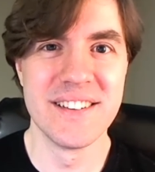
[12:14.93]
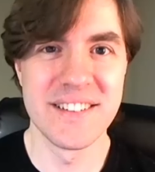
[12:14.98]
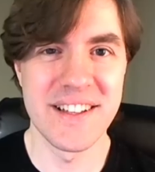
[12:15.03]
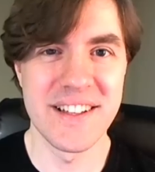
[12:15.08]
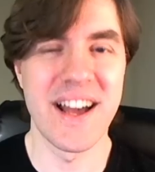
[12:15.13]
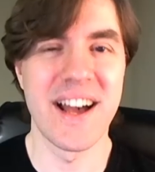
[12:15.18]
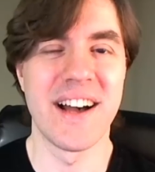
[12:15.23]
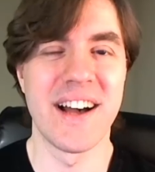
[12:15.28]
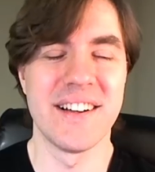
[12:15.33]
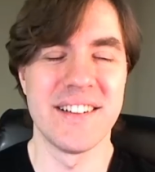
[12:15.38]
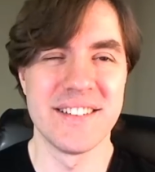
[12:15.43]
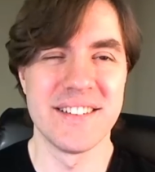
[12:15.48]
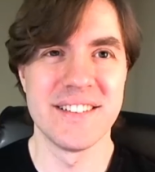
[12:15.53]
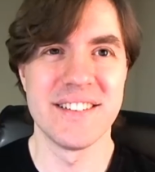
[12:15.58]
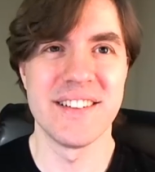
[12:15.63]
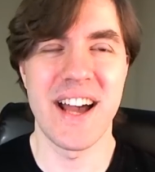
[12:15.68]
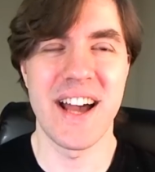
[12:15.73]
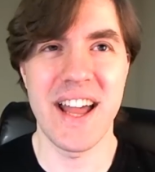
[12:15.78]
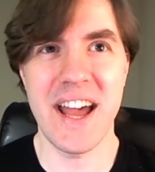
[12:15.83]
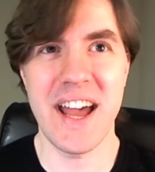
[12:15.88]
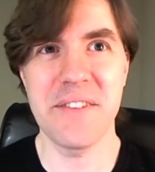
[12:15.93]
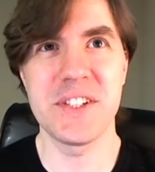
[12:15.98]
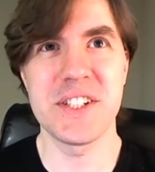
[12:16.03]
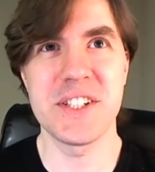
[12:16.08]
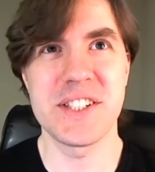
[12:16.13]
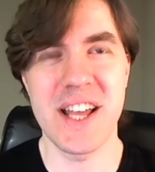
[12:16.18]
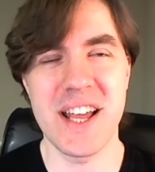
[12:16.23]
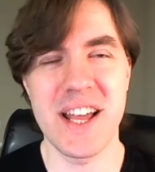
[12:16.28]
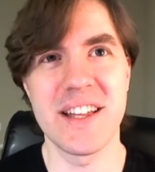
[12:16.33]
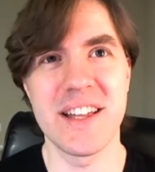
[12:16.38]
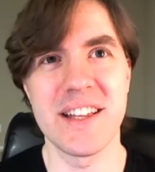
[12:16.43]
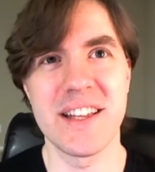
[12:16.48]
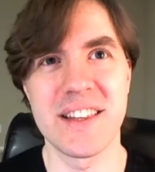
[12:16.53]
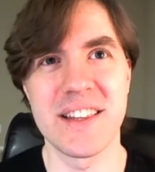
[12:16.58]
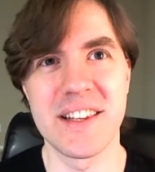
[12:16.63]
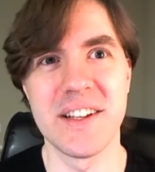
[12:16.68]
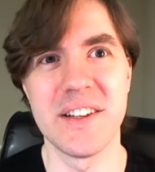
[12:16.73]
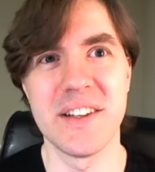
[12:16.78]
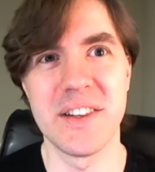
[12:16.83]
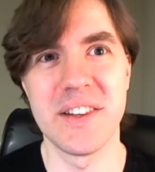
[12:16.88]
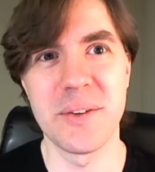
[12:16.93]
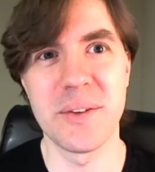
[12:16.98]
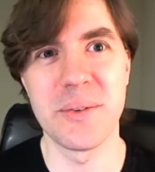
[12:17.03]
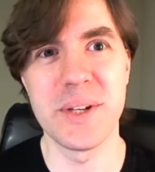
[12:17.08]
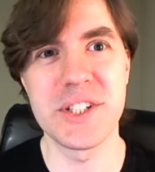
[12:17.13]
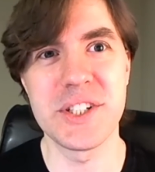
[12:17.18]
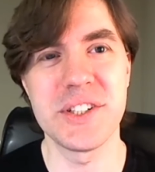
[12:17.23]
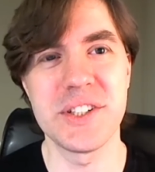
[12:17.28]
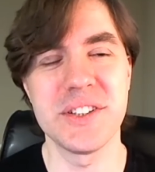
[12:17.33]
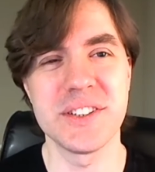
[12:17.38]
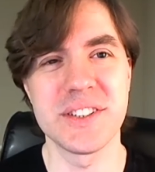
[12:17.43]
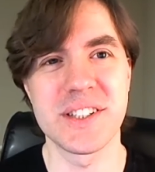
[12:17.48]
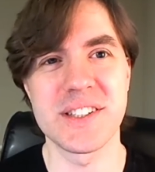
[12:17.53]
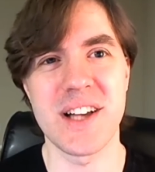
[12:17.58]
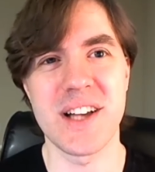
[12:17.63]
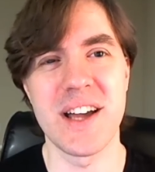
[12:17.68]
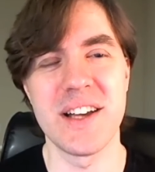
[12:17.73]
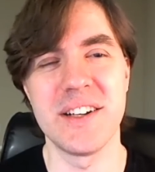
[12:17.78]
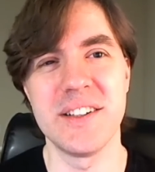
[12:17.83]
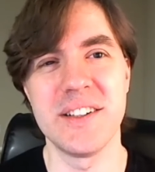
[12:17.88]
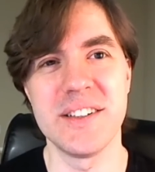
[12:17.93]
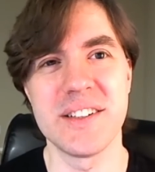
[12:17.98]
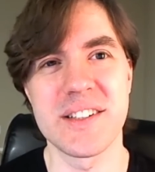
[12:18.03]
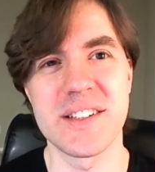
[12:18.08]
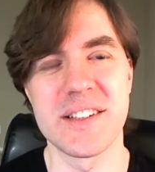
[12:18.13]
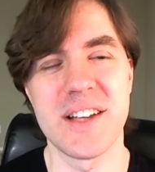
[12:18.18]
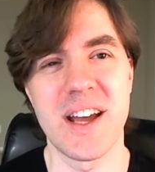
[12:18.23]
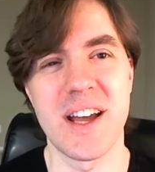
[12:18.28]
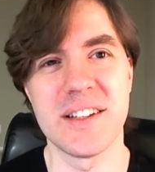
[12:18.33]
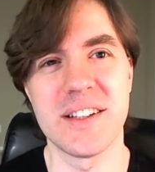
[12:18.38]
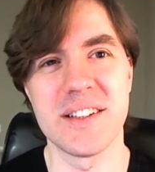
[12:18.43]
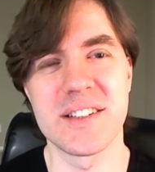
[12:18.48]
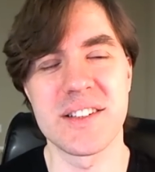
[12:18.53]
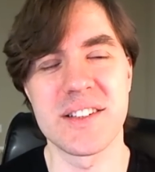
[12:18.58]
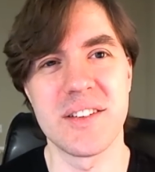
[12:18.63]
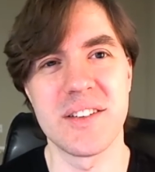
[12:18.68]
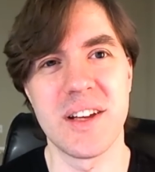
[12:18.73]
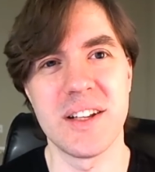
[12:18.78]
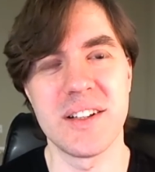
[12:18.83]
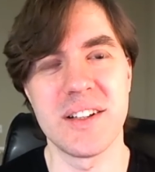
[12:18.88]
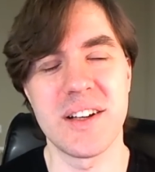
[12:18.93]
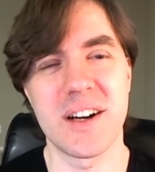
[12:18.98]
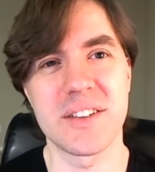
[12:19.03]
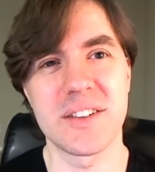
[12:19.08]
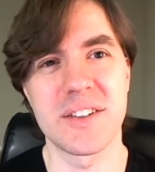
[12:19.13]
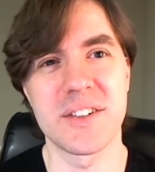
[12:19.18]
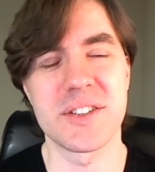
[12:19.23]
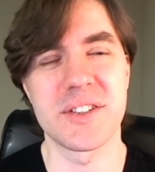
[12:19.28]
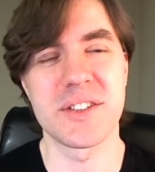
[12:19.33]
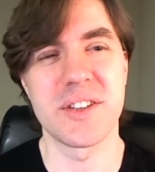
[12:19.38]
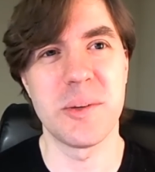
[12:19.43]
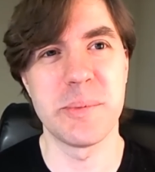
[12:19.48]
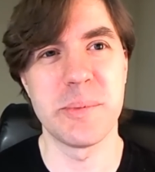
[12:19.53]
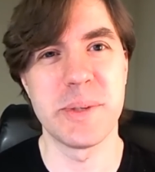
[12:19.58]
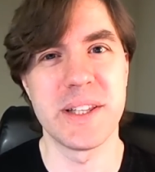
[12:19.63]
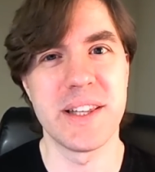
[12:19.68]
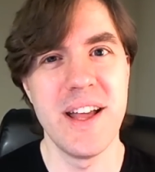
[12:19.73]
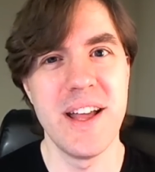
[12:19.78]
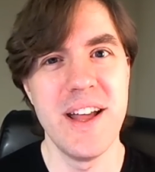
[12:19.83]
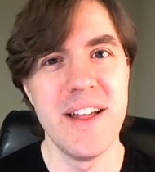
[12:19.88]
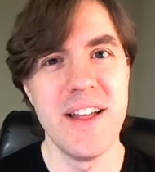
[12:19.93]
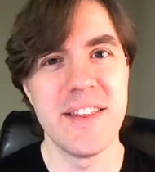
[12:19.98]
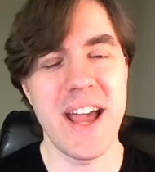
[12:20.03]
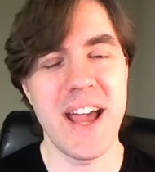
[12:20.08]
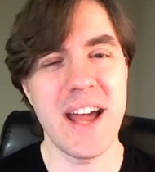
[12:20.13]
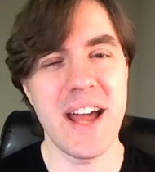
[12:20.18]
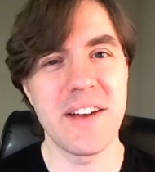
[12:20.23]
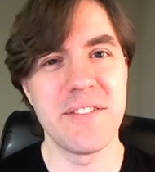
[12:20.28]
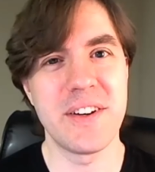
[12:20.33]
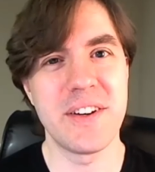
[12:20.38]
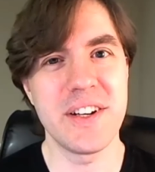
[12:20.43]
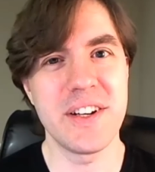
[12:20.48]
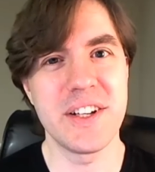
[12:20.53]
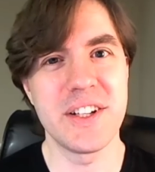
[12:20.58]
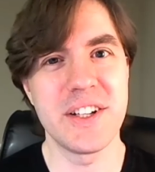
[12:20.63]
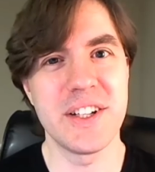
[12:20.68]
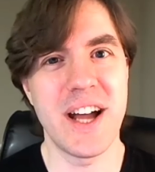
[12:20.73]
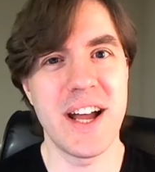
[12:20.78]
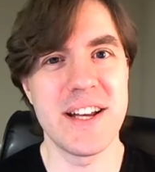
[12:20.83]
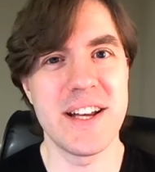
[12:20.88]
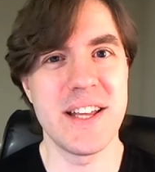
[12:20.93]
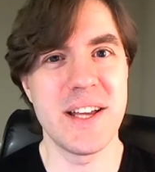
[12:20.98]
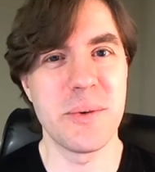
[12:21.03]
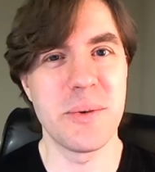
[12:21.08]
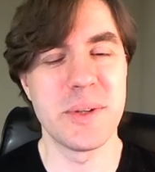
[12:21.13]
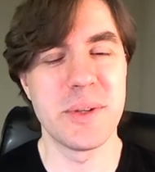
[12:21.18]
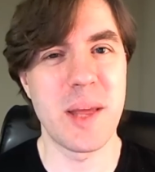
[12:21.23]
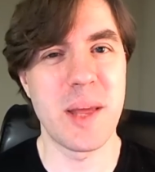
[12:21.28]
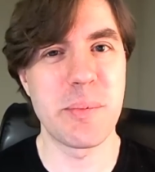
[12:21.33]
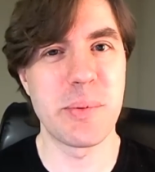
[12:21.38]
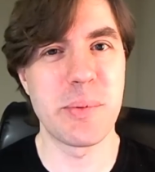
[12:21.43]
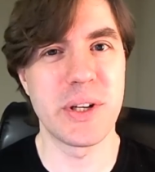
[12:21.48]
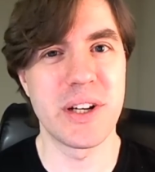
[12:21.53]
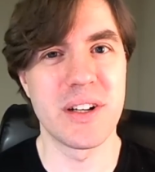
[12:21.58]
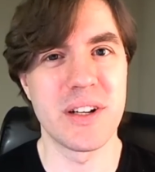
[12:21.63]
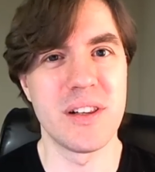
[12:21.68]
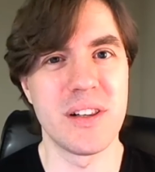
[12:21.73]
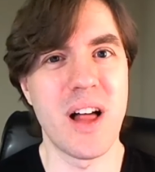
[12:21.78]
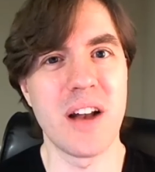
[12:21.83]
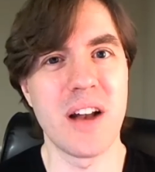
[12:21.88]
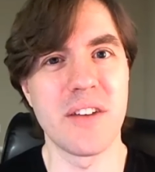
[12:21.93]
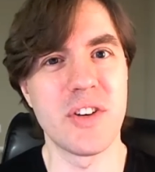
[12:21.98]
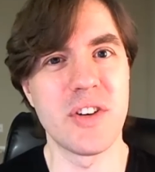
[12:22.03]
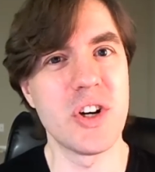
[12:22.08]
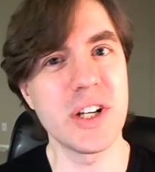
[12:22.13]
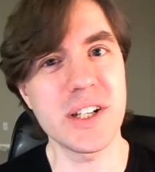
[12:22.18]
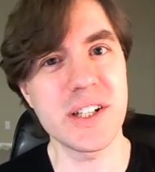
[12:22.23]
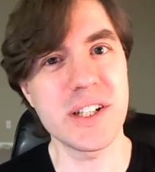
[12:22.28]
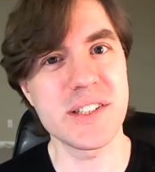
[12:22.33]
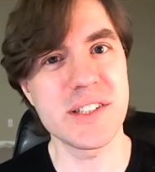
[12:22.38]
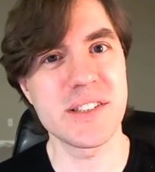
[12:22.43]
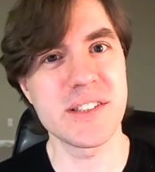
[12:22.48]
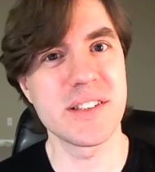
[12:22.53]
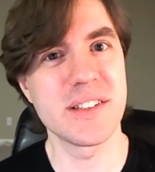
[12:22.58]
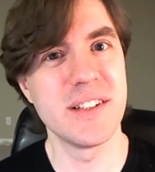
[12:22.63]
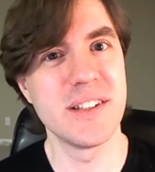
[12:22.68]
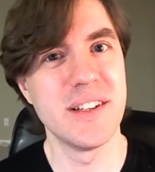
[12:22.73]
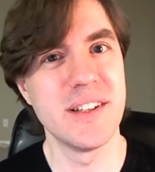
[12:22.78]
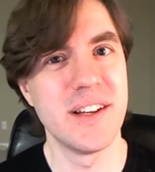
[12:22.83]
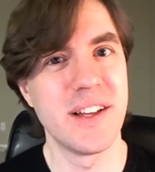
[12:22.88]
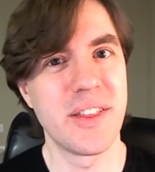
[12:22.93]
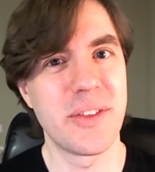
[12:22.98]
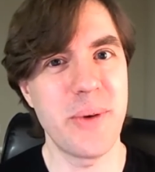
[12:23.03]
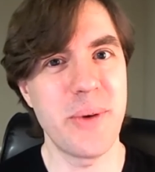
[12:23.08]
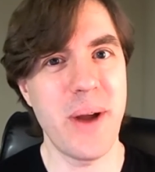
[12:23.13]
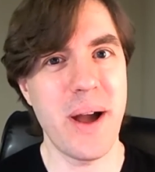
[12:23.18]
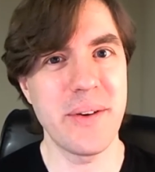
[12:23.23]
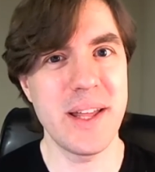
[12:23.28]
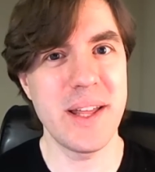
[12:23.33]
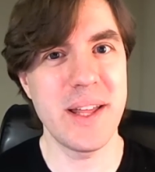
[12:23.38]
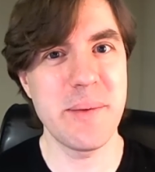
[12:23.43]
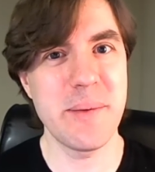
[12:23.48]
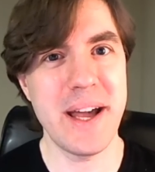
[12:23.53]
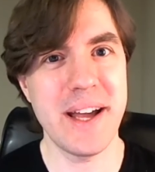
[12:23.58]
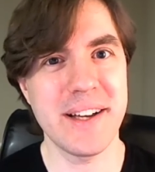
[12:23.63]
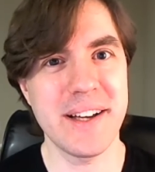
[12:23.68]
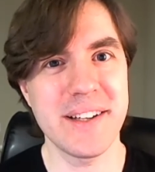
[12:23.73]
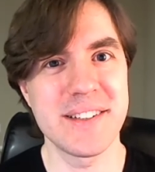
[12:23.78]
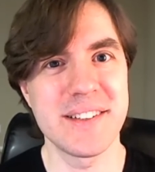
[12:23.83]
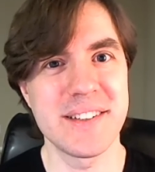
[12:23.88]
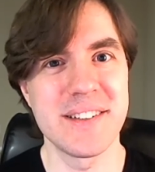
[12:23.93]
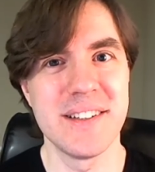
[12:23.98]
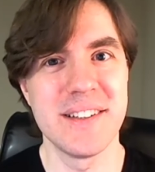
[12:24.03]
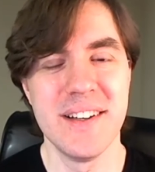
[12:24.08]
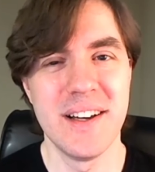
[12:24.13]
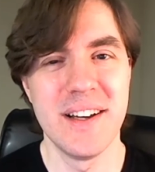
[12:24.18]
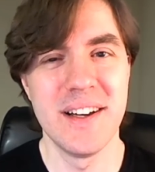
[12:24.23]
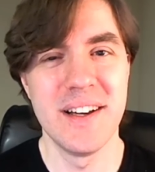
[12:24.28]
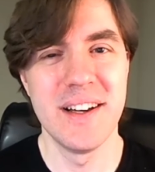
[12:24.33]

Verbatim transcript: Yeah. Yeah, I have to say that the, the original designers and, and, and Dr. Stallman, they had a very good idea when they put in a lot of hooks yeah. throughout Emacs.